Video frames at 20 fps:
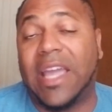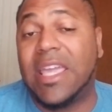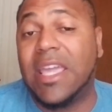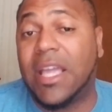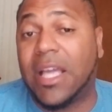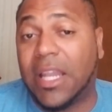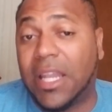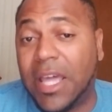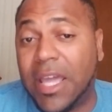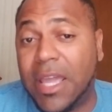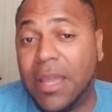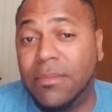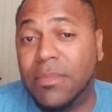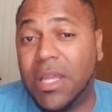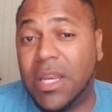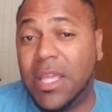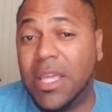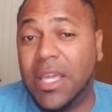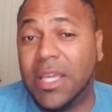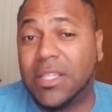claimed
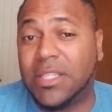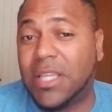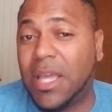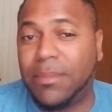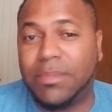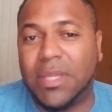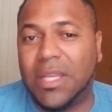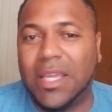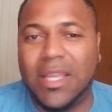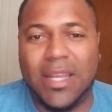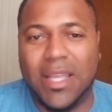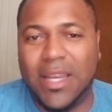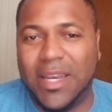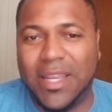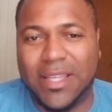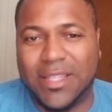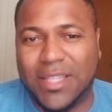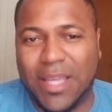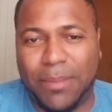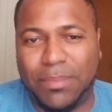that he accepted. He didn't
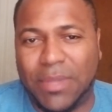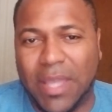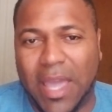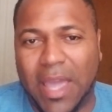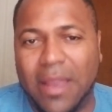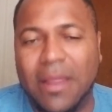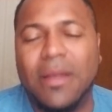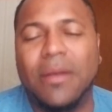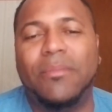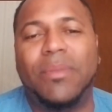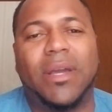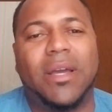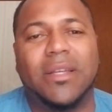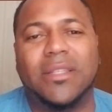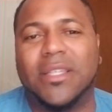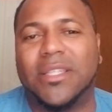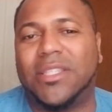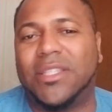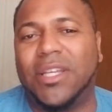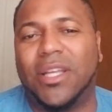accept that because
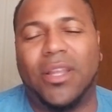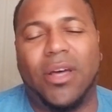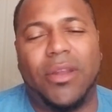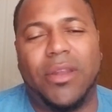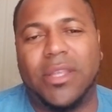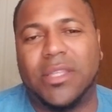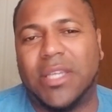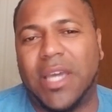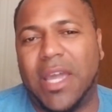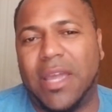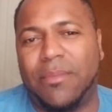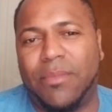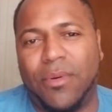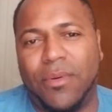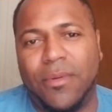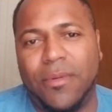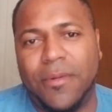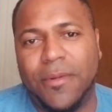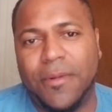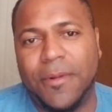it's still on the table.
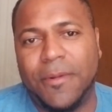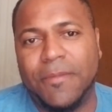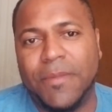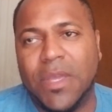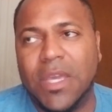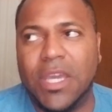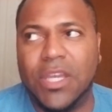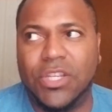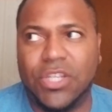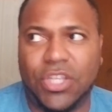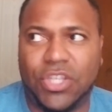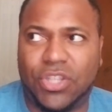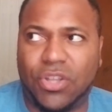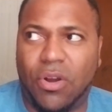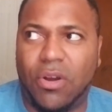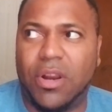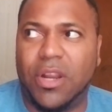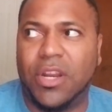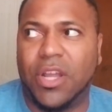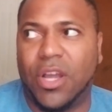He just
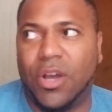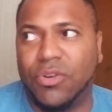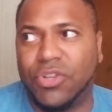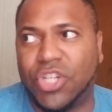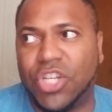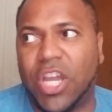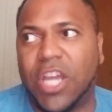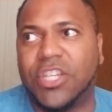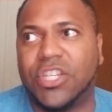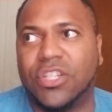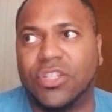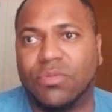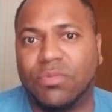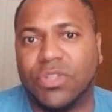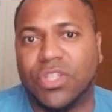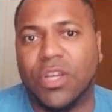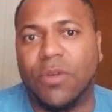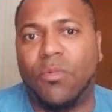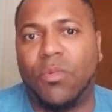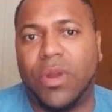started negotiations with
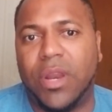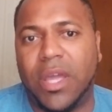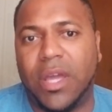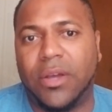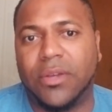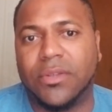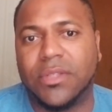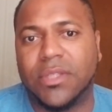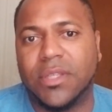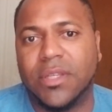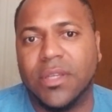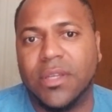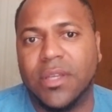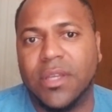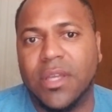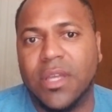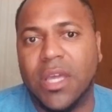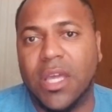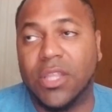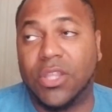someone else
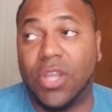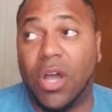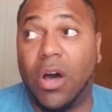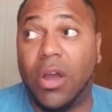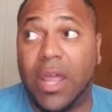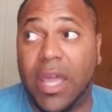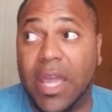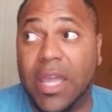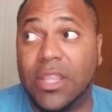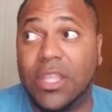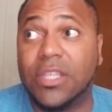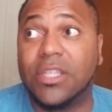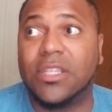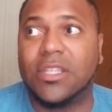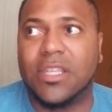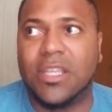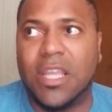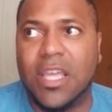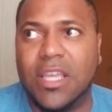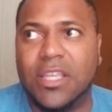and thought, hey, this is
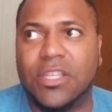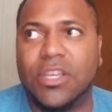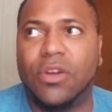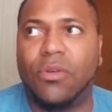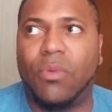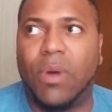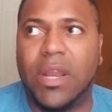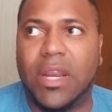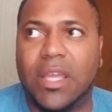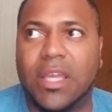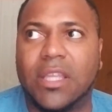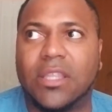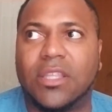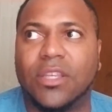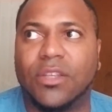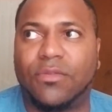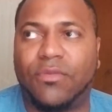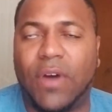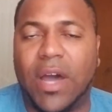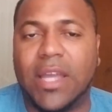an easier way to get
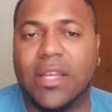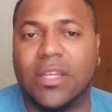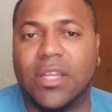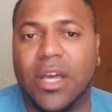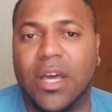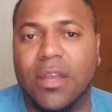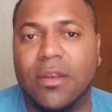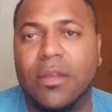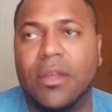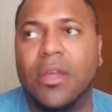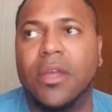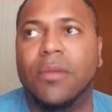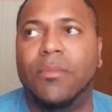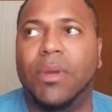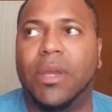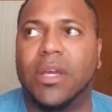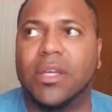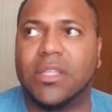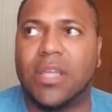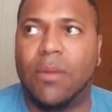this fight done
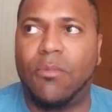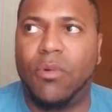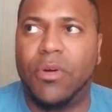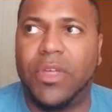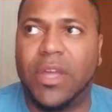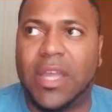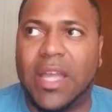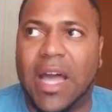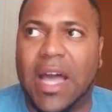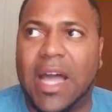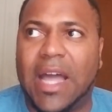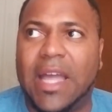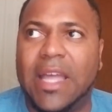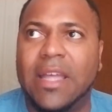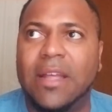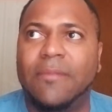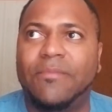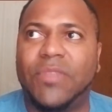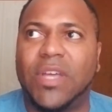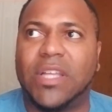because I'm with a guy
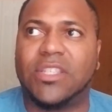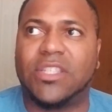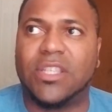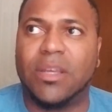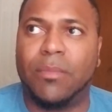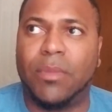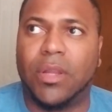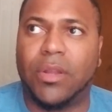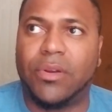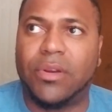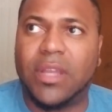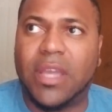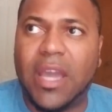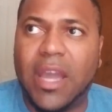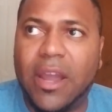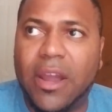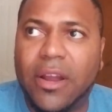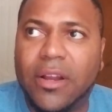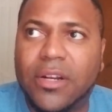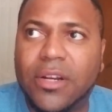that's similar in
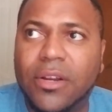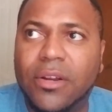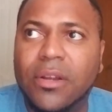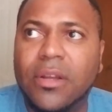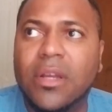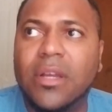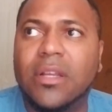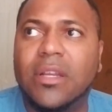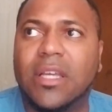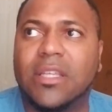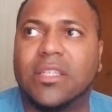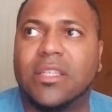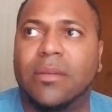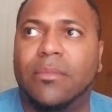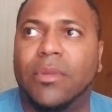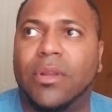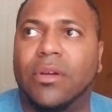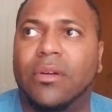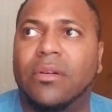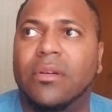character, that's
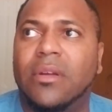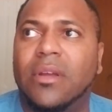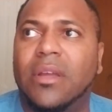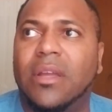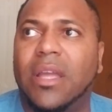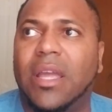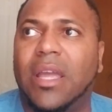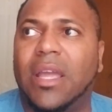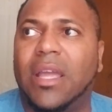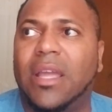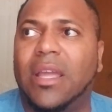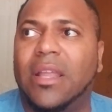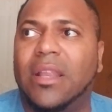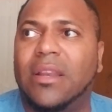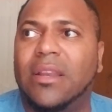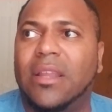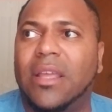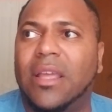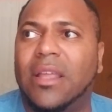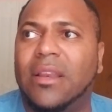similar
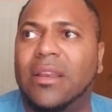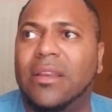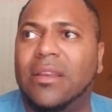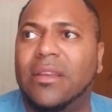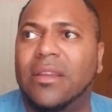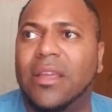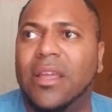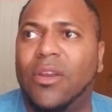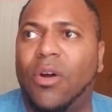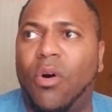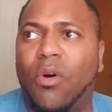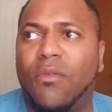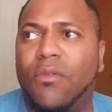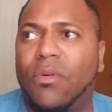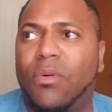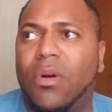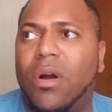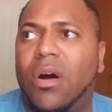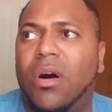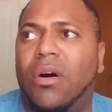in
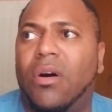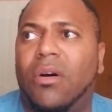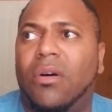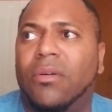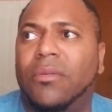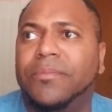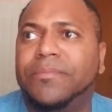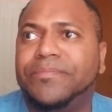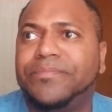overall